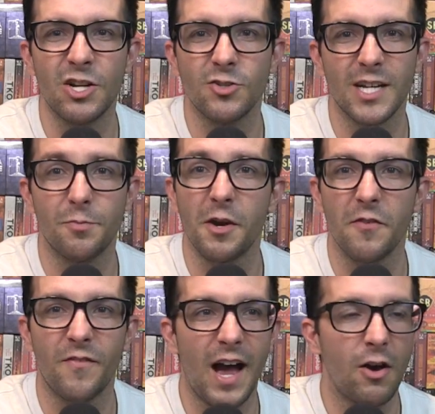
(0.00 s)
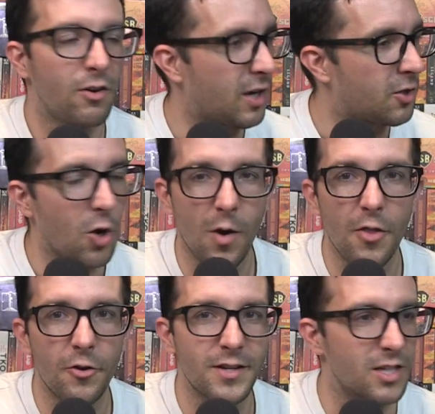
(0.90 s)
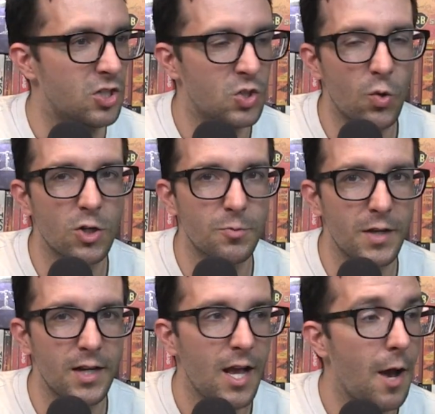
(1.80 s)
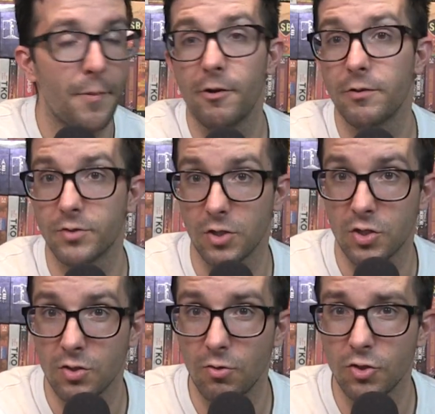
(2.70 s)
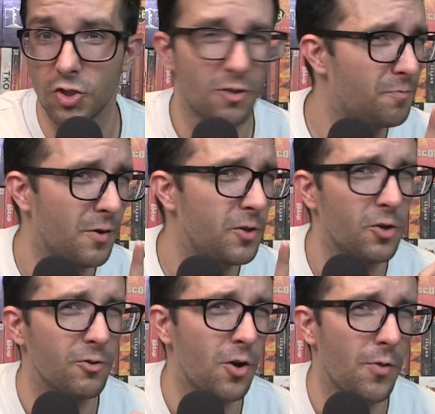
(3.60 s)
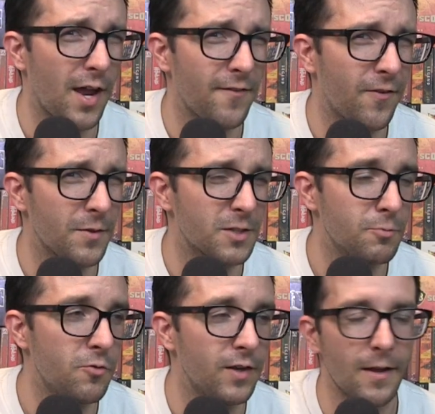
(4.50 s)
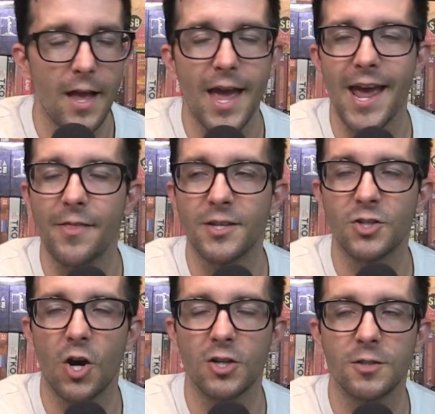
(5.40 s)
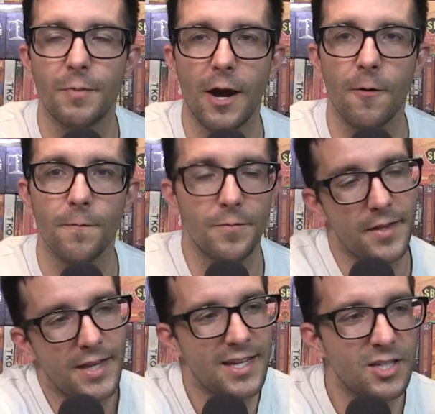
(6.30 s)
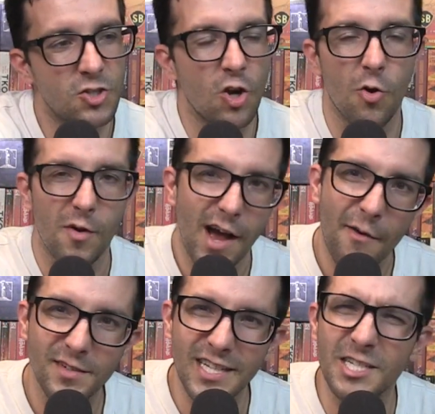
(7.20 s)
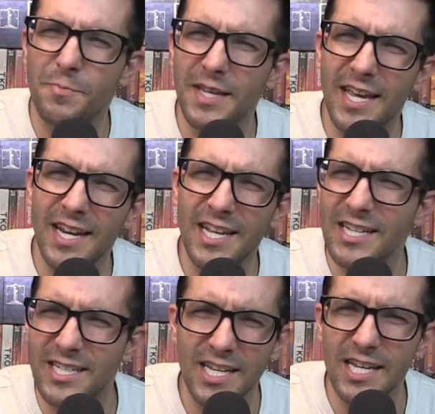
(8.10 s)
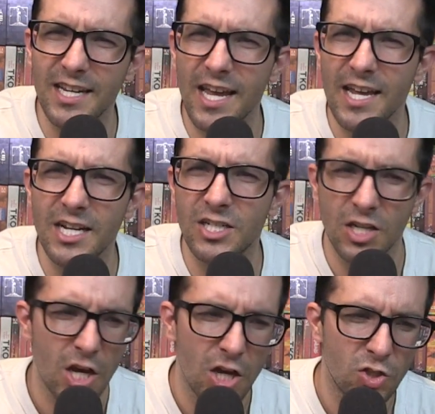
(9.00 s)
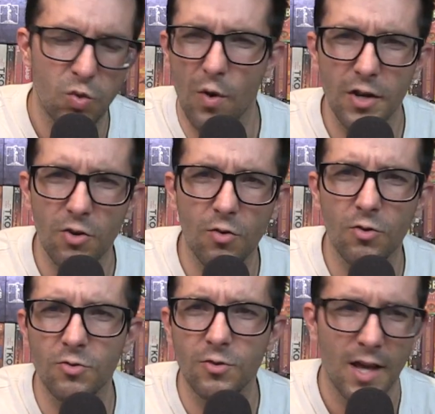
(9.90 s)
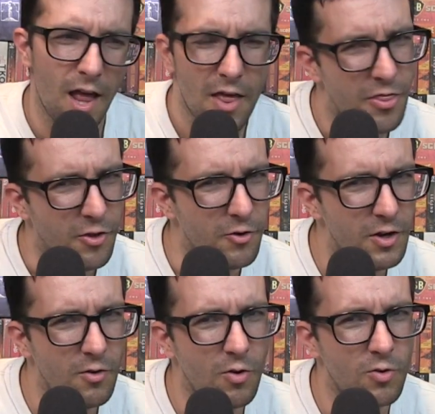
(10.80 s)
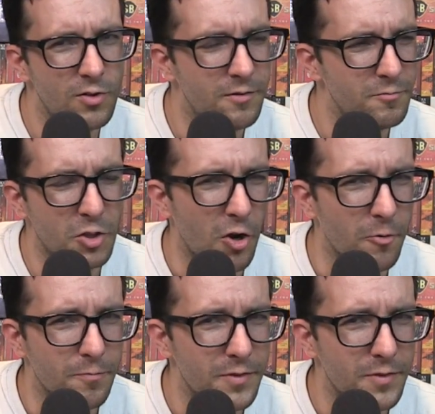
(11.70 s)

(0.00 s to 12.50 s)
knows how to play the violin like no other. He's a swordsman. Apparently, he was a soldier, but you don't know that from this movie. And this talks about his, you know, I'm going to say his beginning teenage, twenty-year-old, thirty-year-old, you know,